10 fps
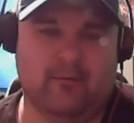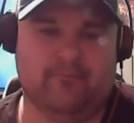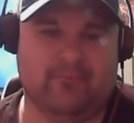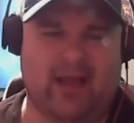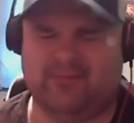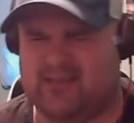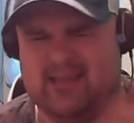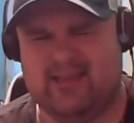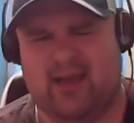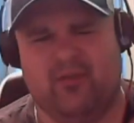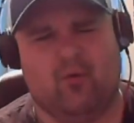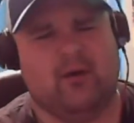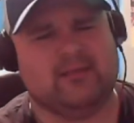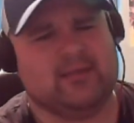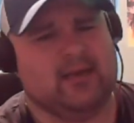This one's the one to
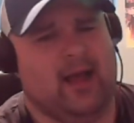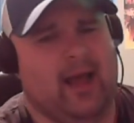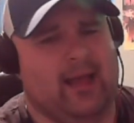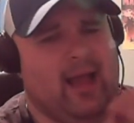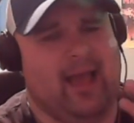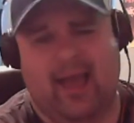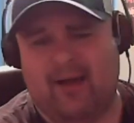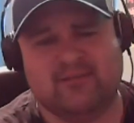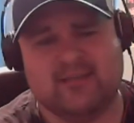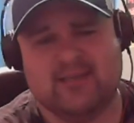get, in my opinion.